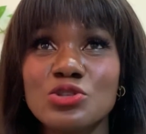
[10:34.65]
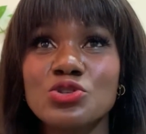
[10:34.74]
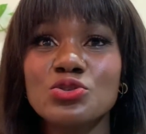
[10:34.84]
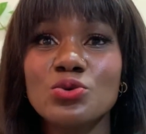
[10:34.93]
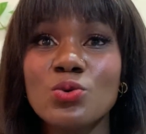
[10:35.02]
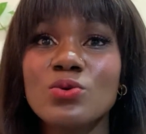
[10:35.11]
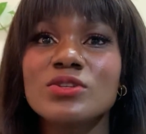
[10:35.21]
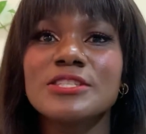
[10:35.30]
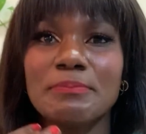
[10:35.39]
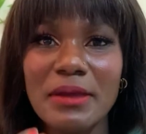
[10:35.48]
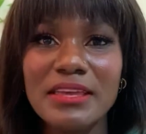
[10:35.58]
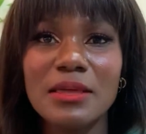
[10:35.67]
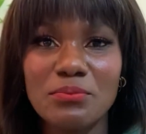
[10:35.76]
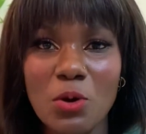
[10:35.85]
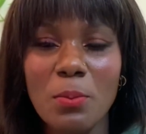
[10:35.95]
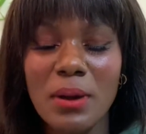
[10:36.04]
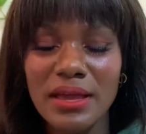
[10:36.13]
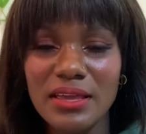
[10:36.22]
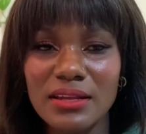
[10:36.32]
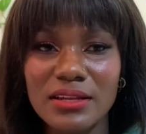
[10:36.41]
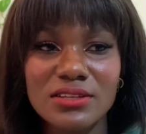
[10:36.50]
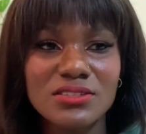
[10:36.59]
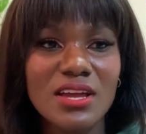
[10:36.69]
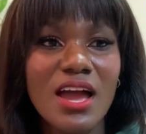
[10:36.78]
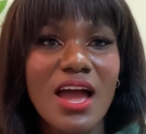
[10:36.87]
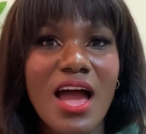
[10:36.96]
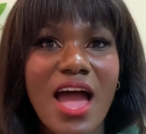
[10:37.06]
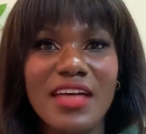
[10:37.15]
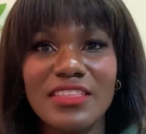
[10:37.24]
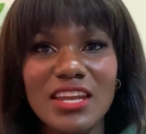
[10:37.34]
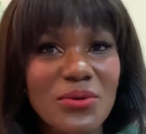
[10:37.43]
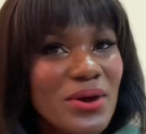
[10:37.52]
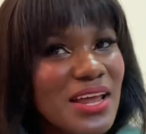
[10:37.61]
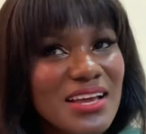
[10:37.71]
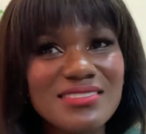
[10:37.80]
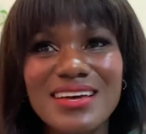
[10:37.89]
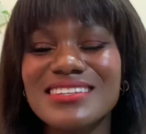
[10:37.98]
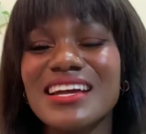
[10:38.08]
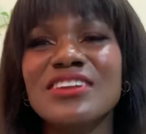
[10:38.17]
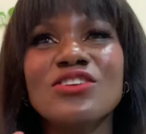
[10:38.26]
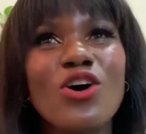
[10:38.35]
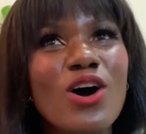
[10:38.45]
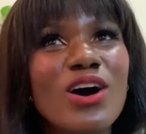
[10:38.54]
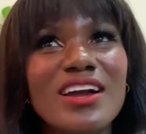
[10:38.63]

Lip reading: to speak the proper English. And then I realized that they are not